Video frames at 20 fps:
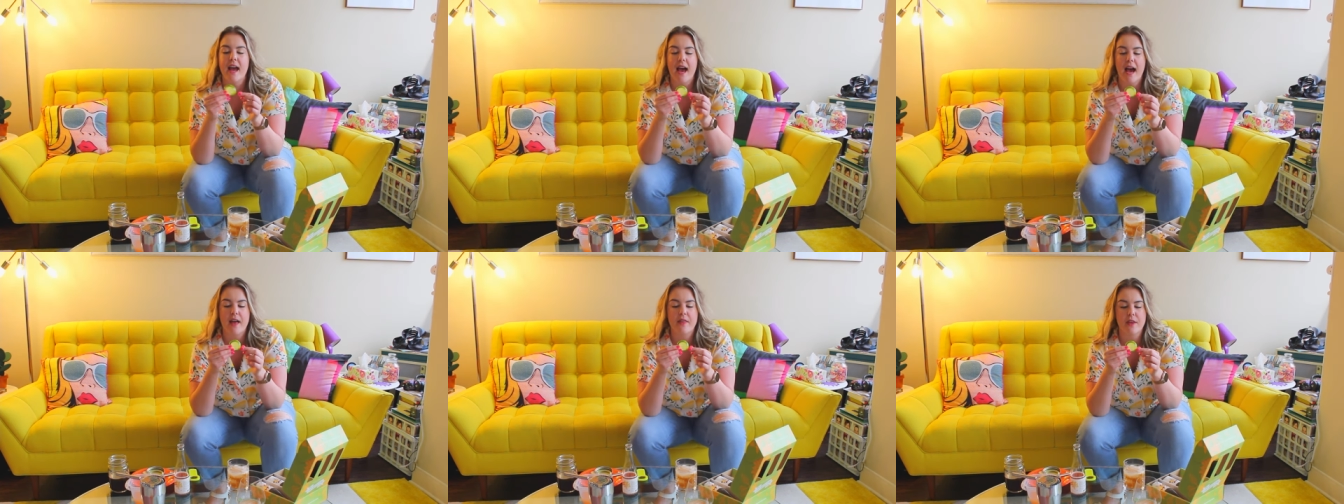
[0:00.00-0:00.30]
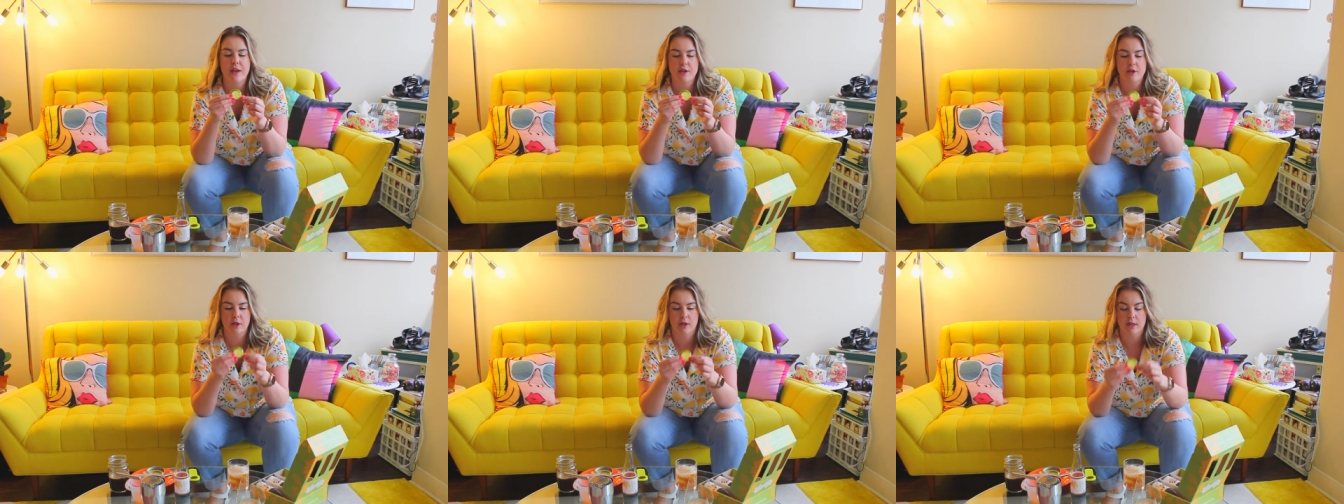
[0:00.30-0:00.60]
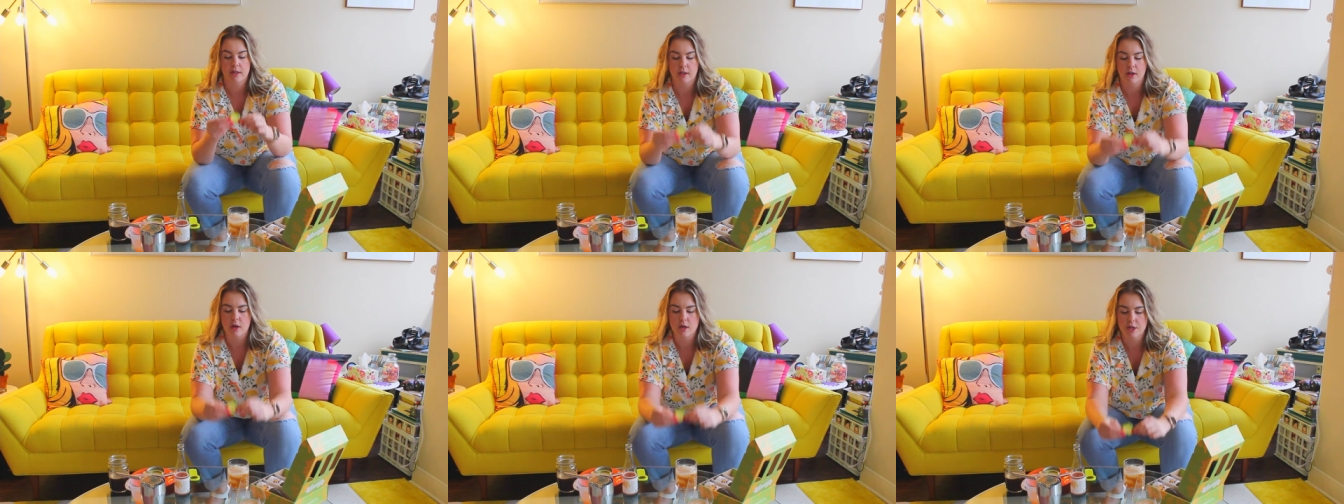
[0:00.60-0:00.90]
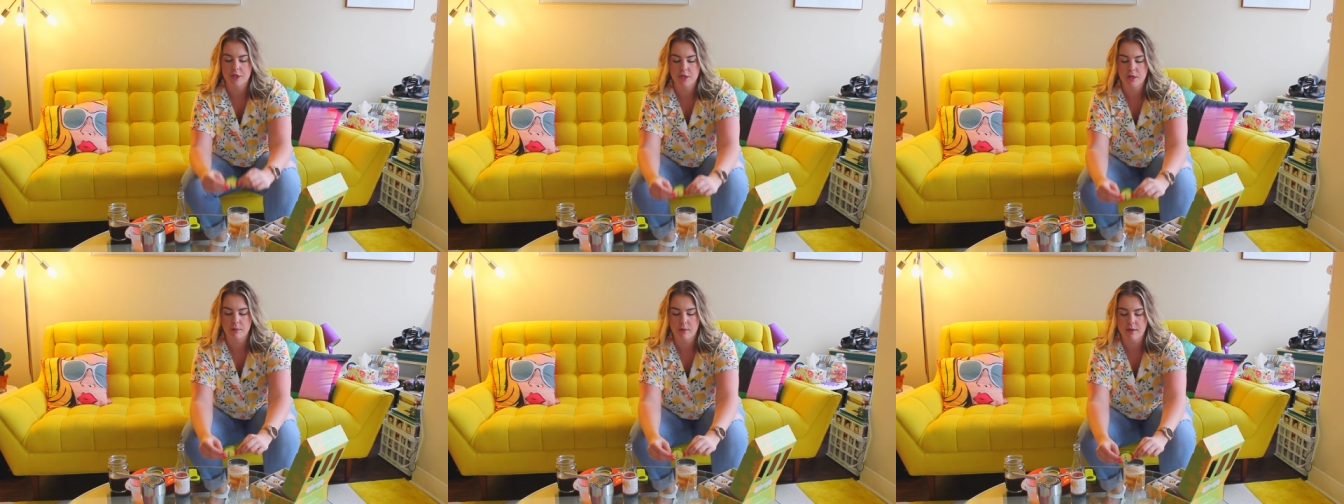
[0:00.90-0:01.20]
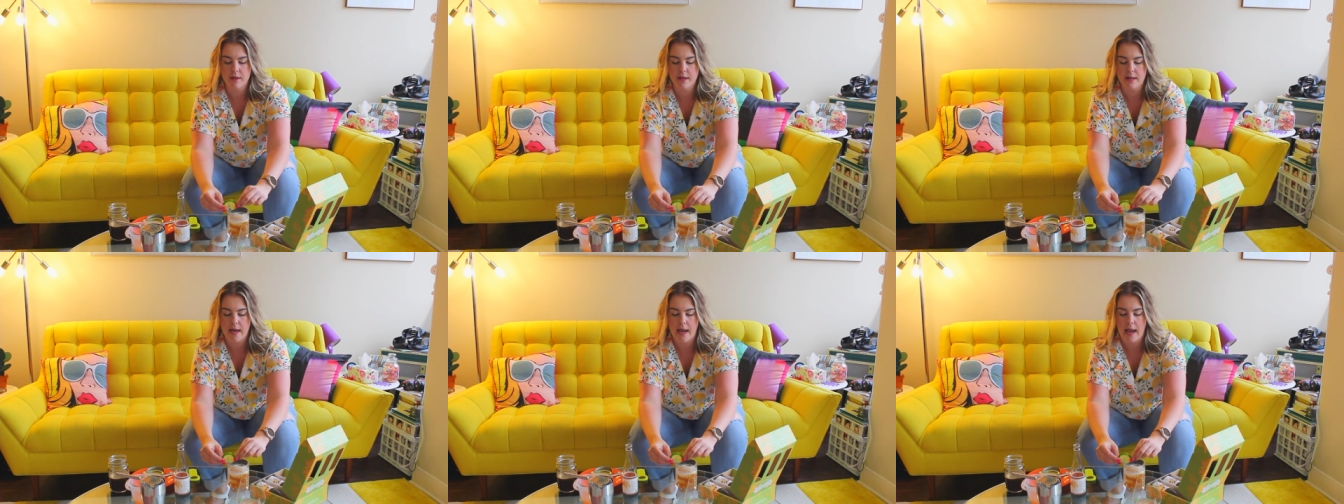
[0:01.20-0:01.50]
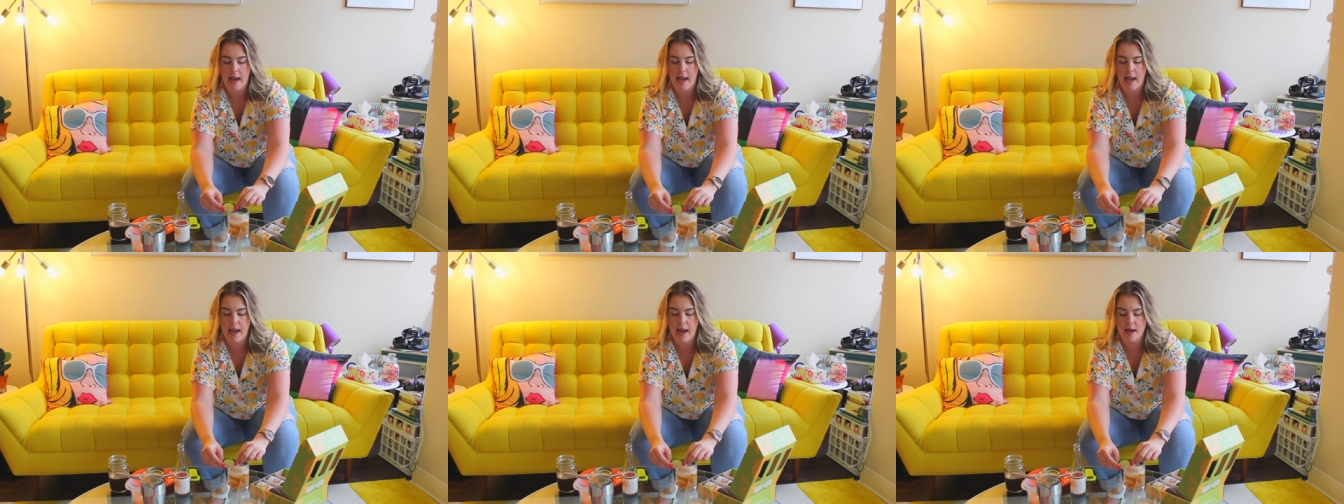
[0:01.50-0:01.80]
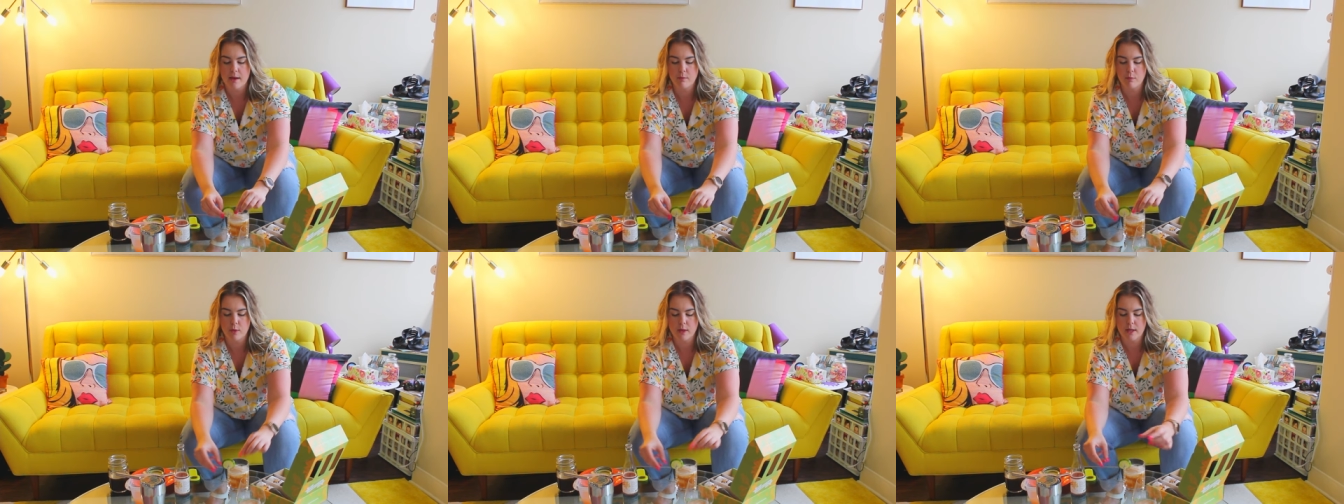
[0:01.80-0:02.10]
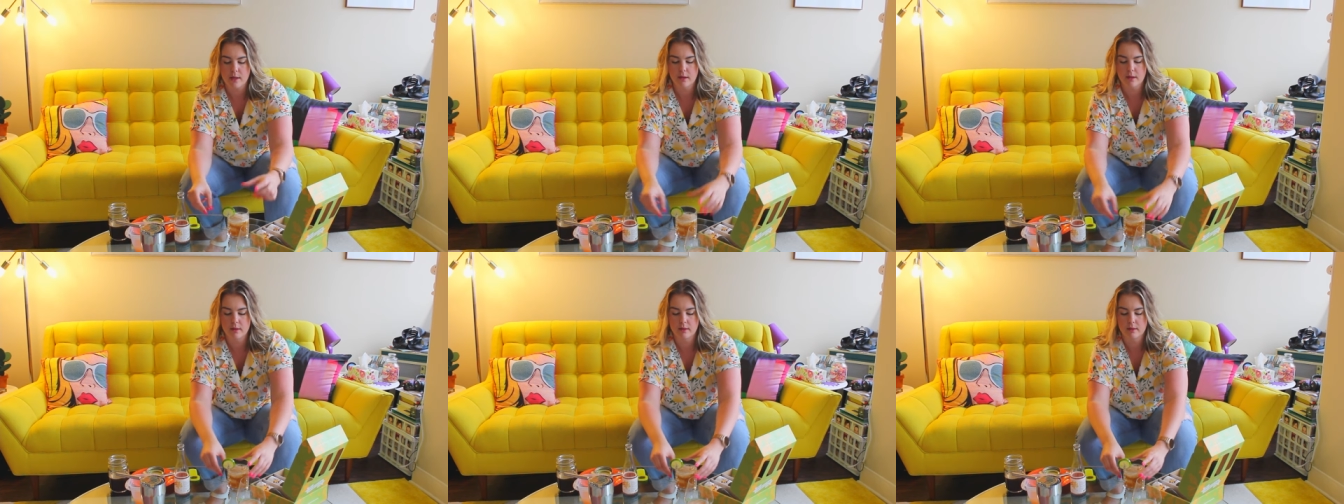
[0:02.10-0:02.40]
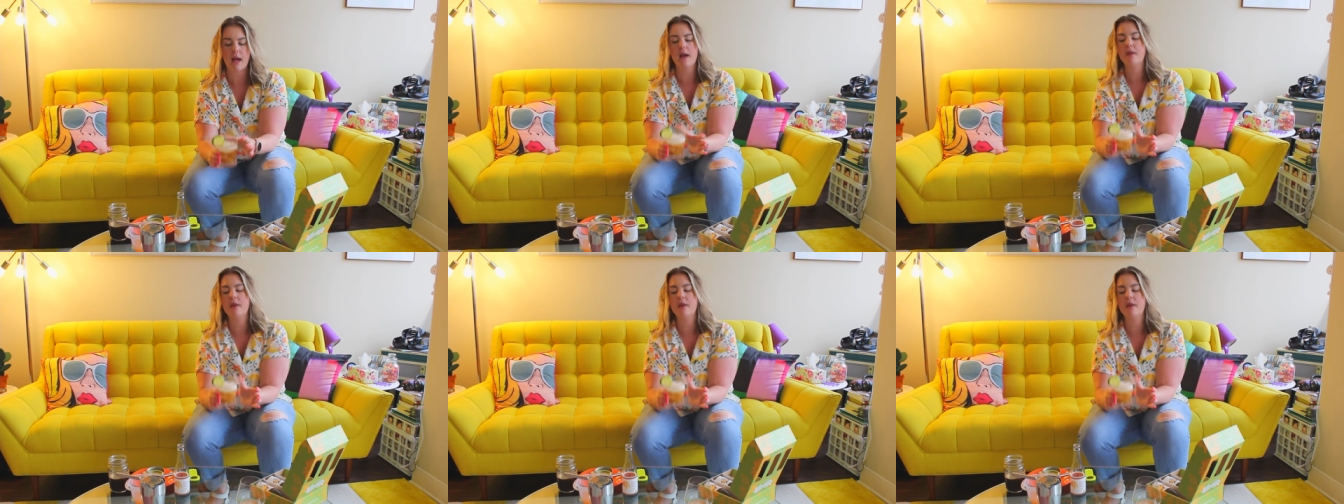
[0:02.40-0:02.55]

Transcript: And then you're gonna garnish it with a lime wheel.